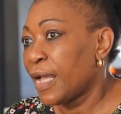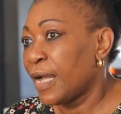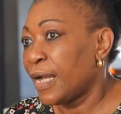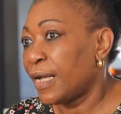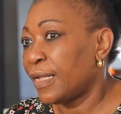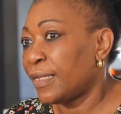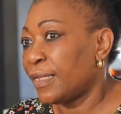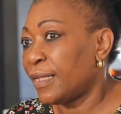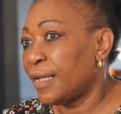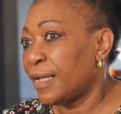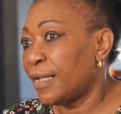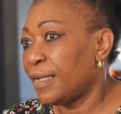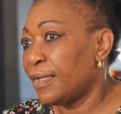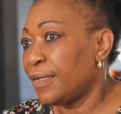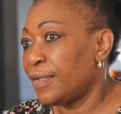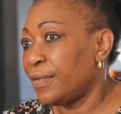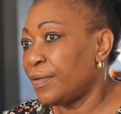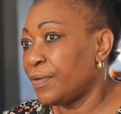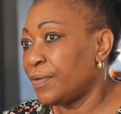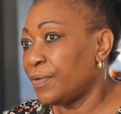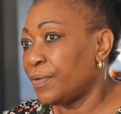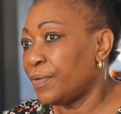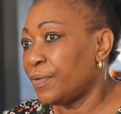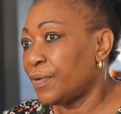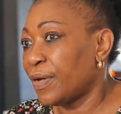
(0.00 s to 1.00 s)
And then
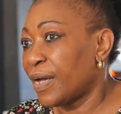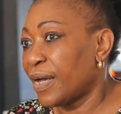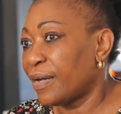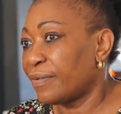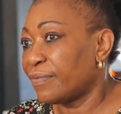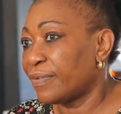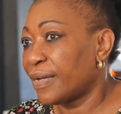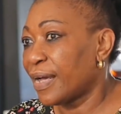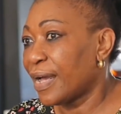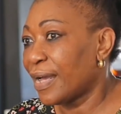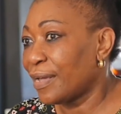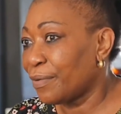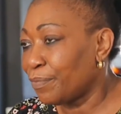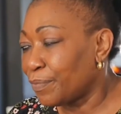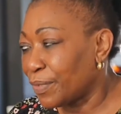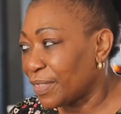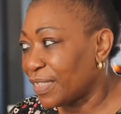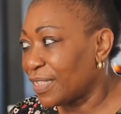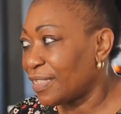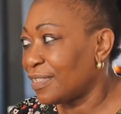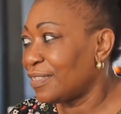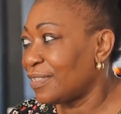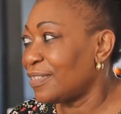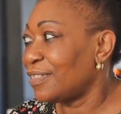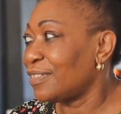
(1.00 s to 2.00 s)
you have
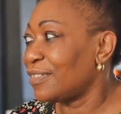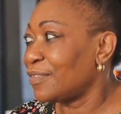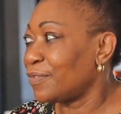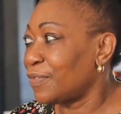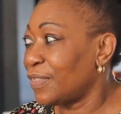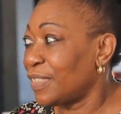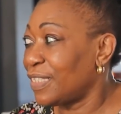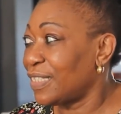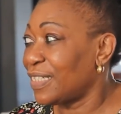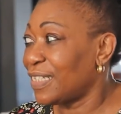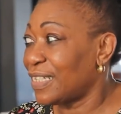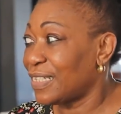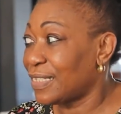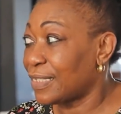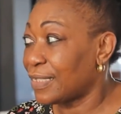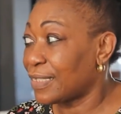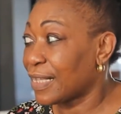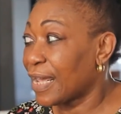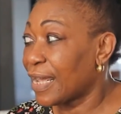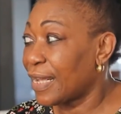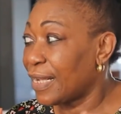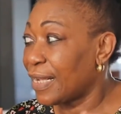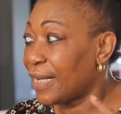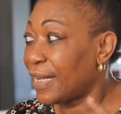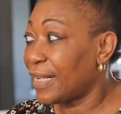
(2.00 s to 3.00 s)
hypertension, which is a
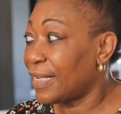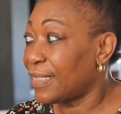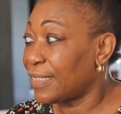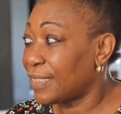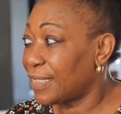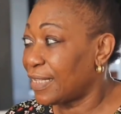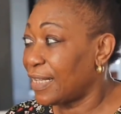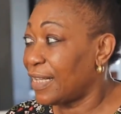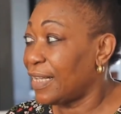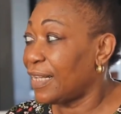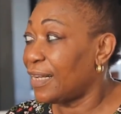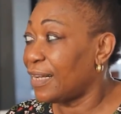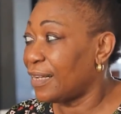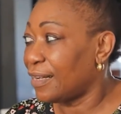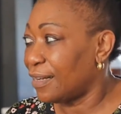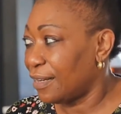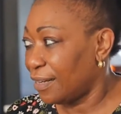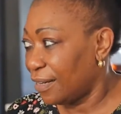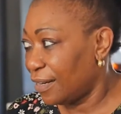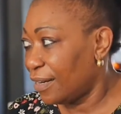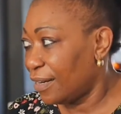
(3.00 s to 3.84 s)
silent killer.